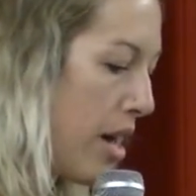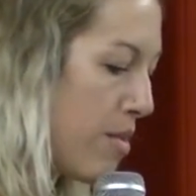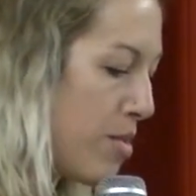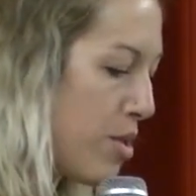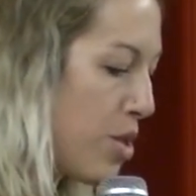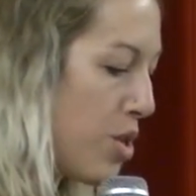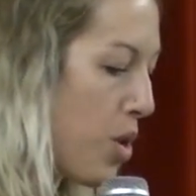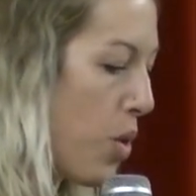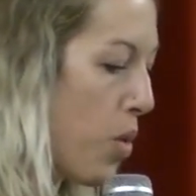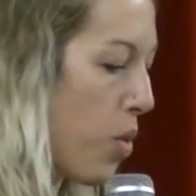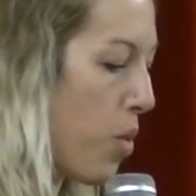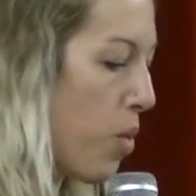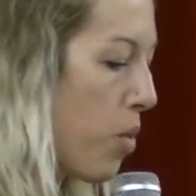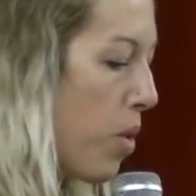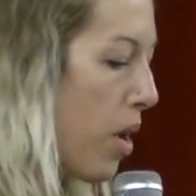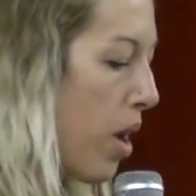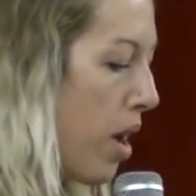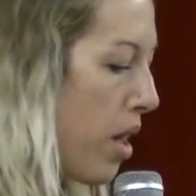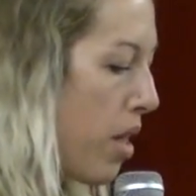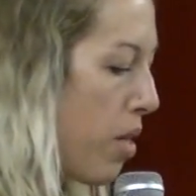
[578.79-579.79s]
So
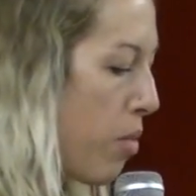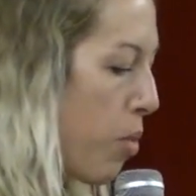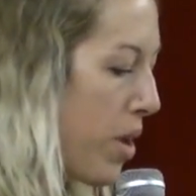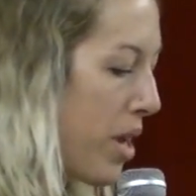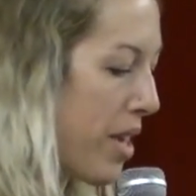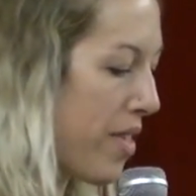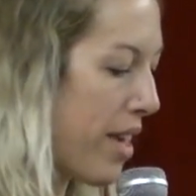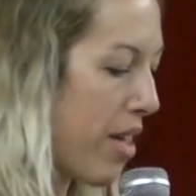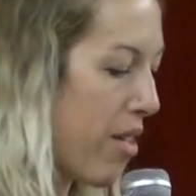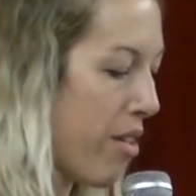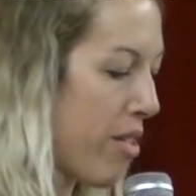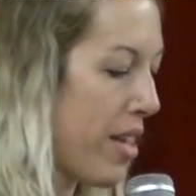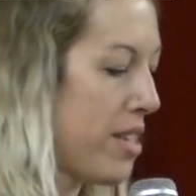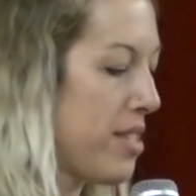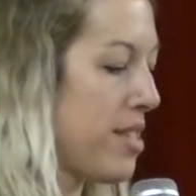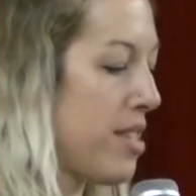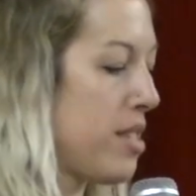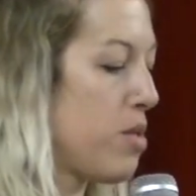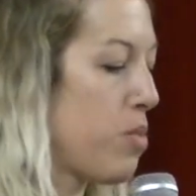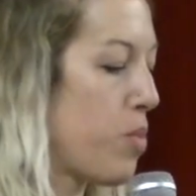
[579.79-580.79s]
one of the other
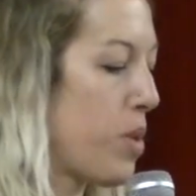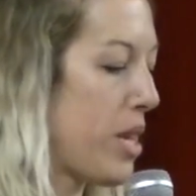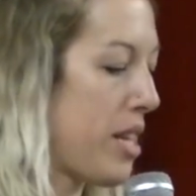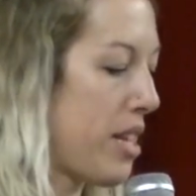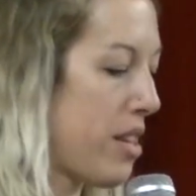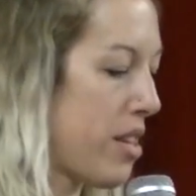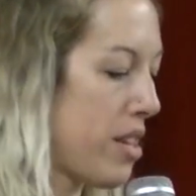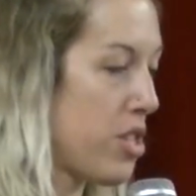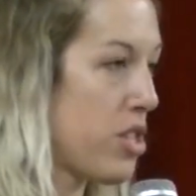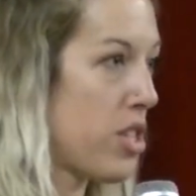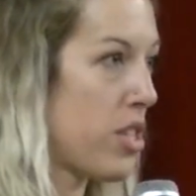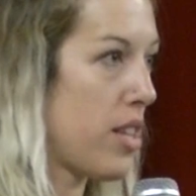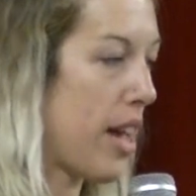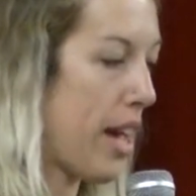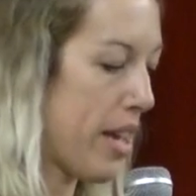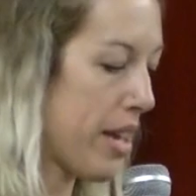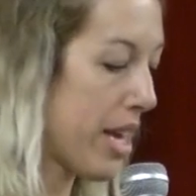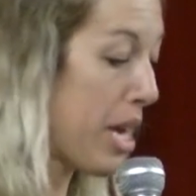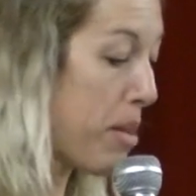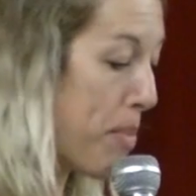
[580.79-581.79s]
things is we need to
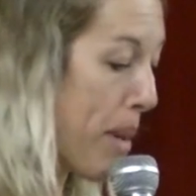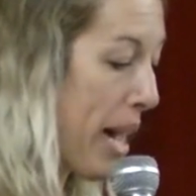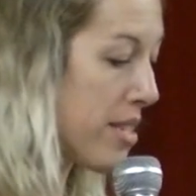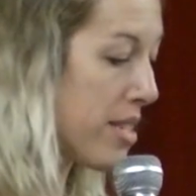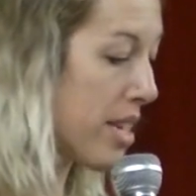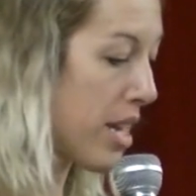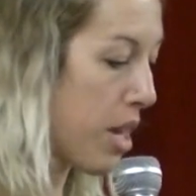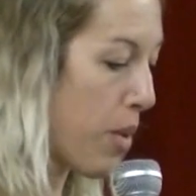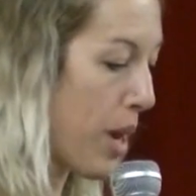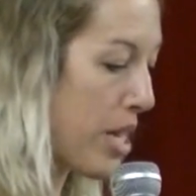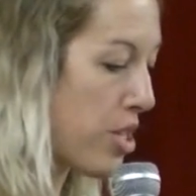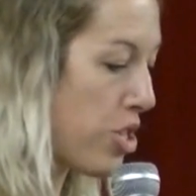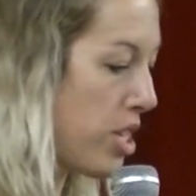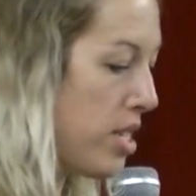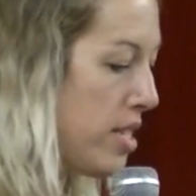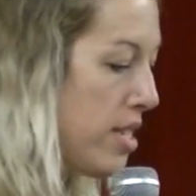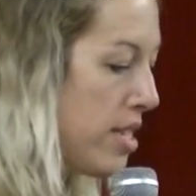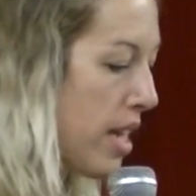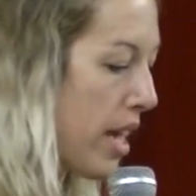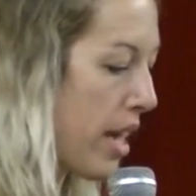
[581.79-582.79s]
keep asking
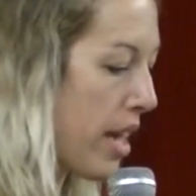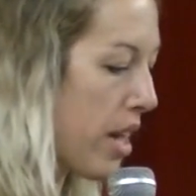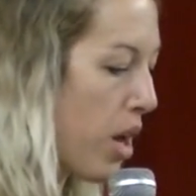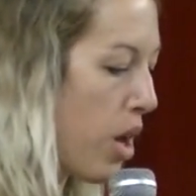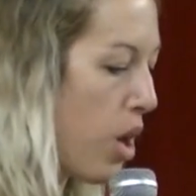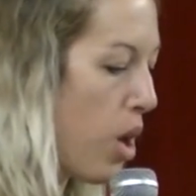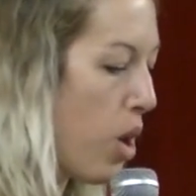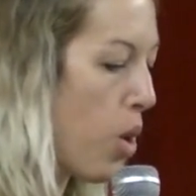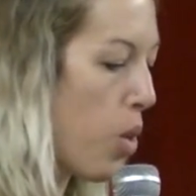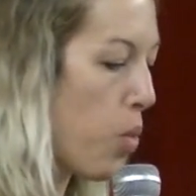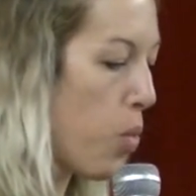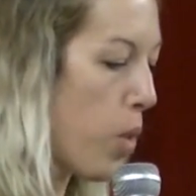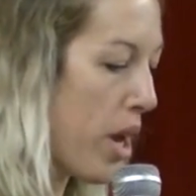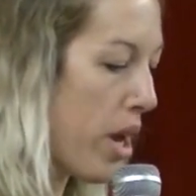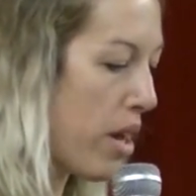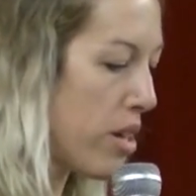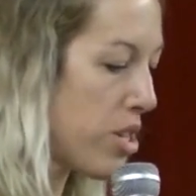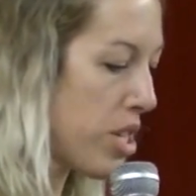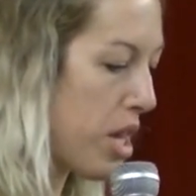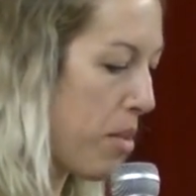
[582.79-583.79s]
questions, like
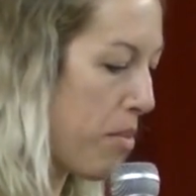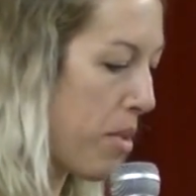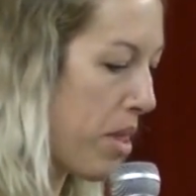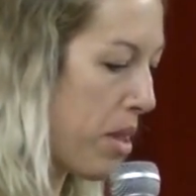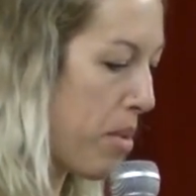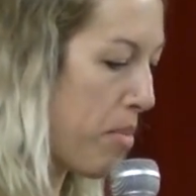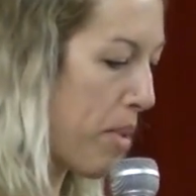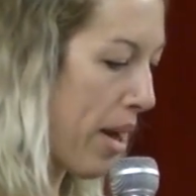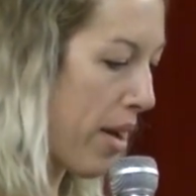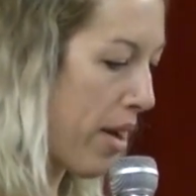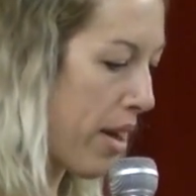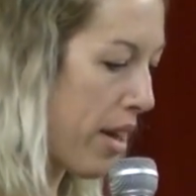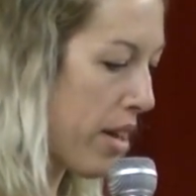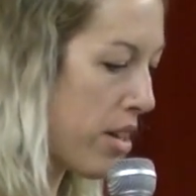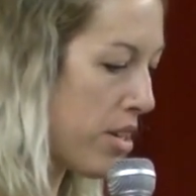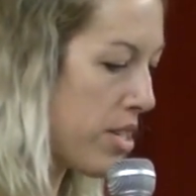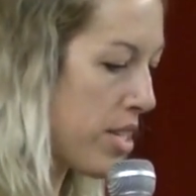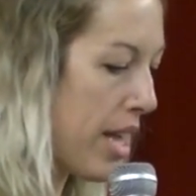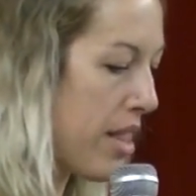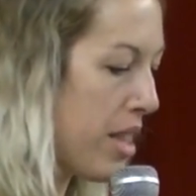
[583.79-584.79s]
what are some of the
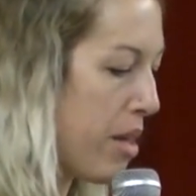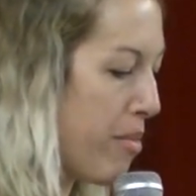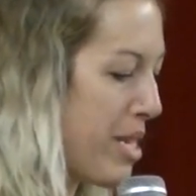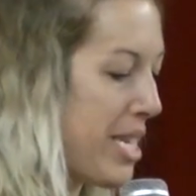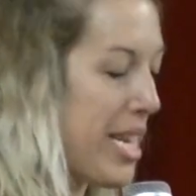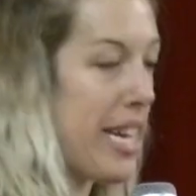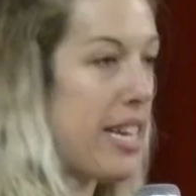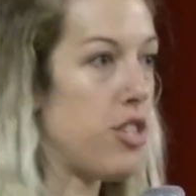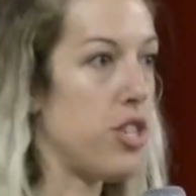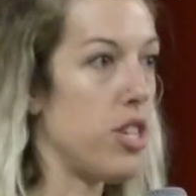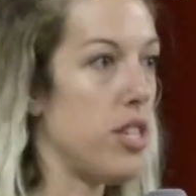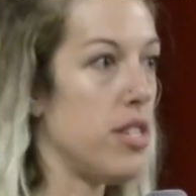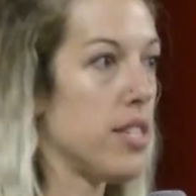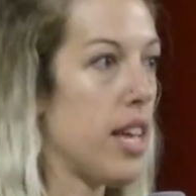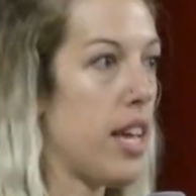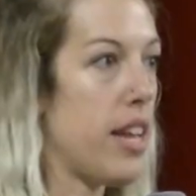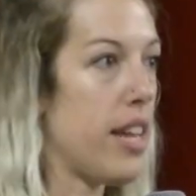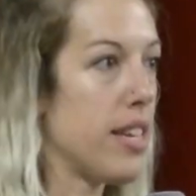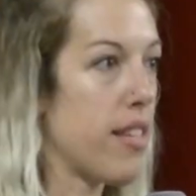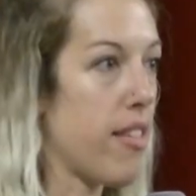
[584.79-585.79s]
barriers and limitations
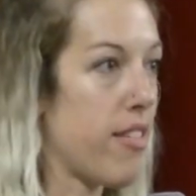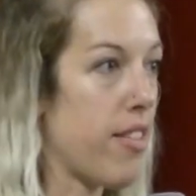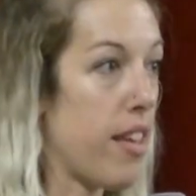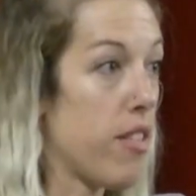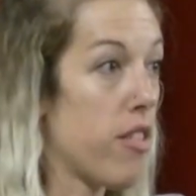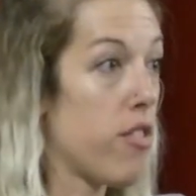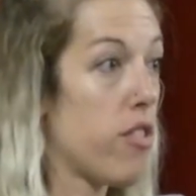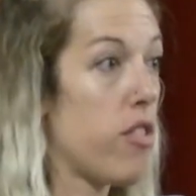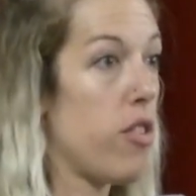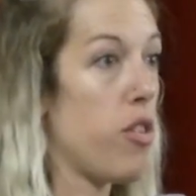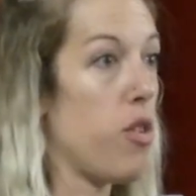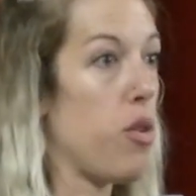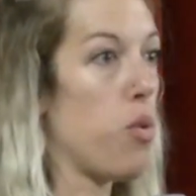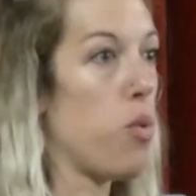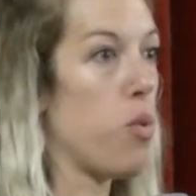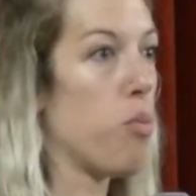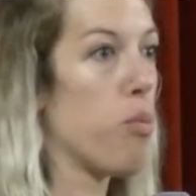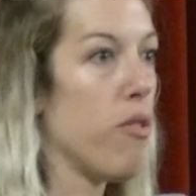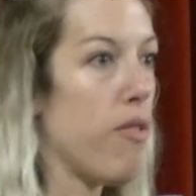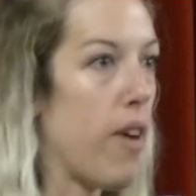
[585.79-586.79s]
that exist
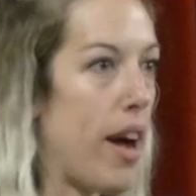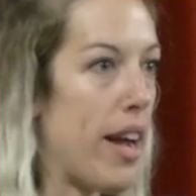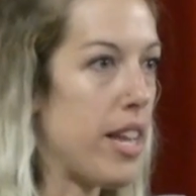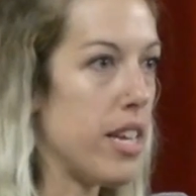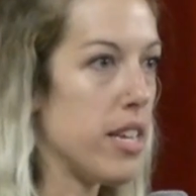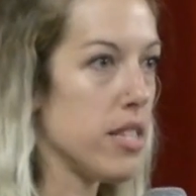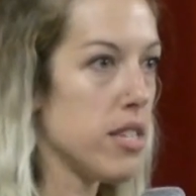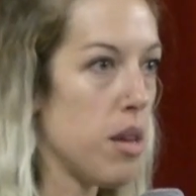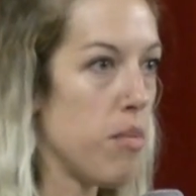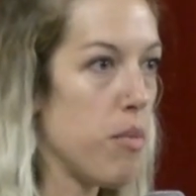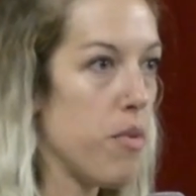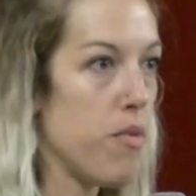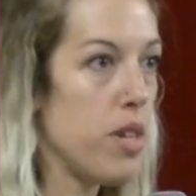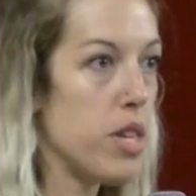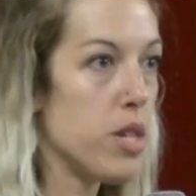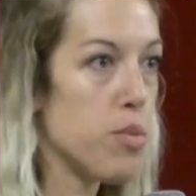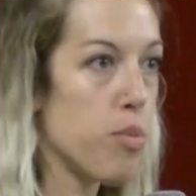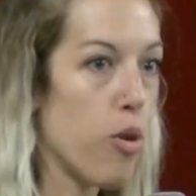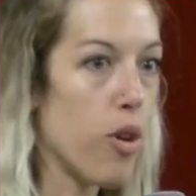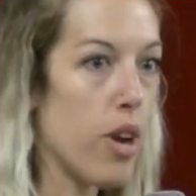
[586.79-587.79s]
to providing some of
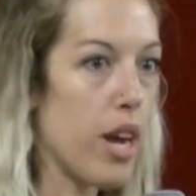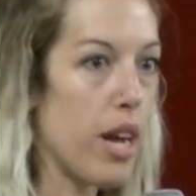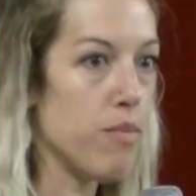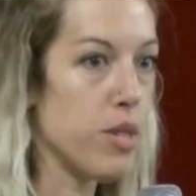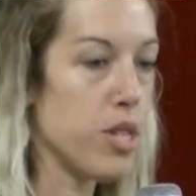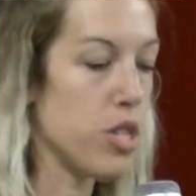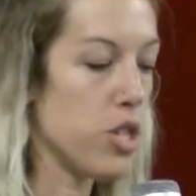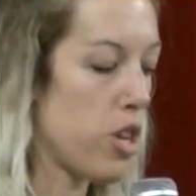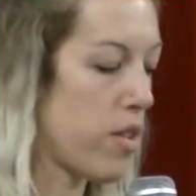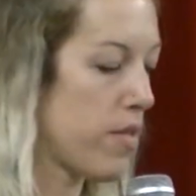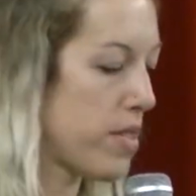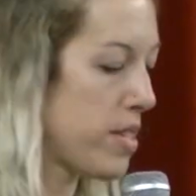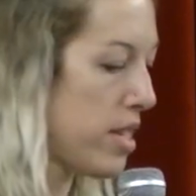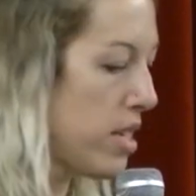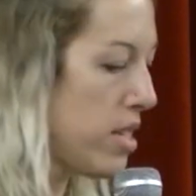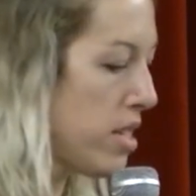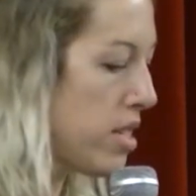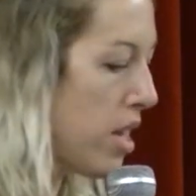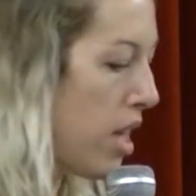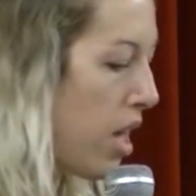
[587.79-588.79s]
these programs and
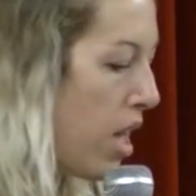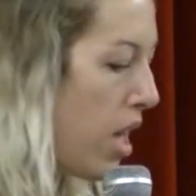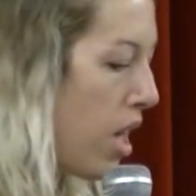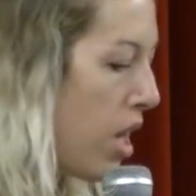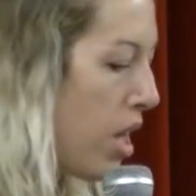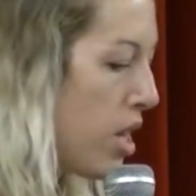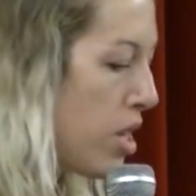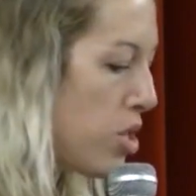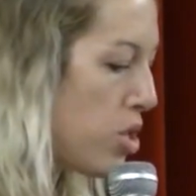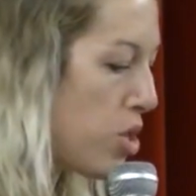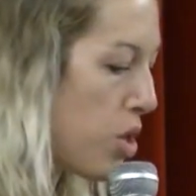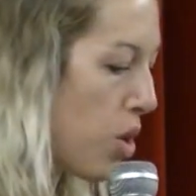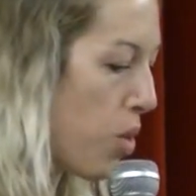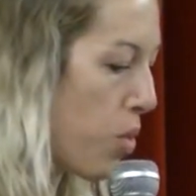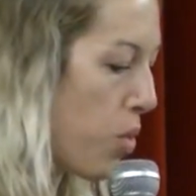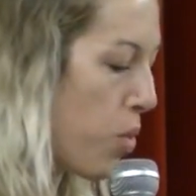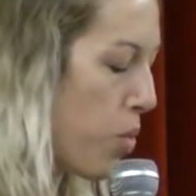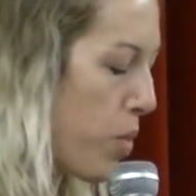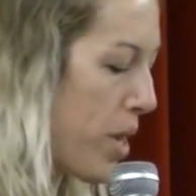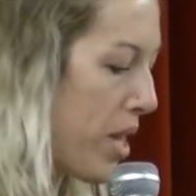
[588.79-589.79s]
services?
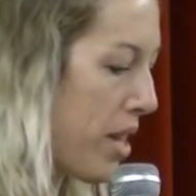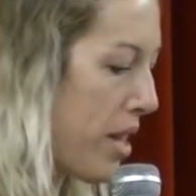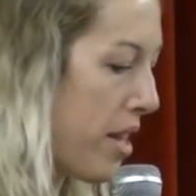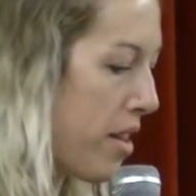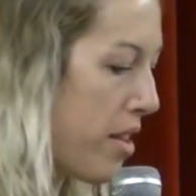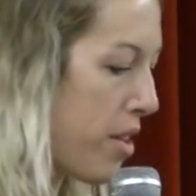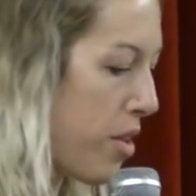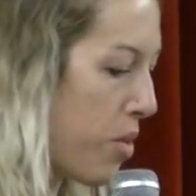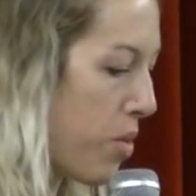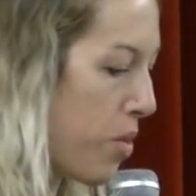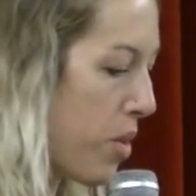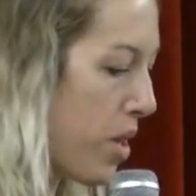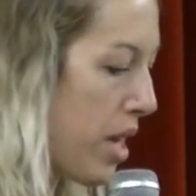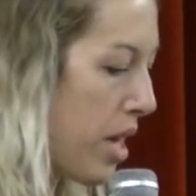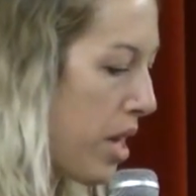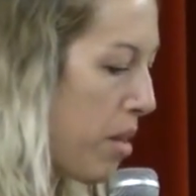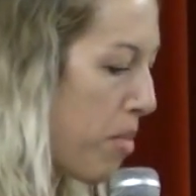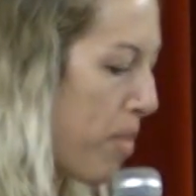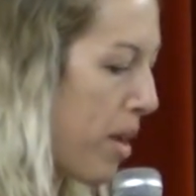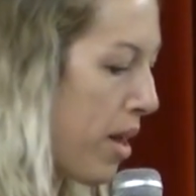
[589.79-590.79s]
So we need to
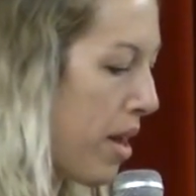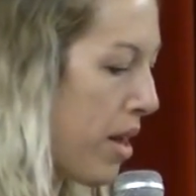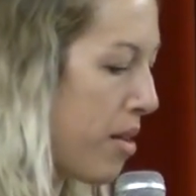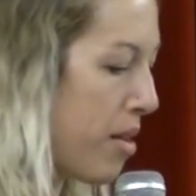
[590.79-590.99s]
keep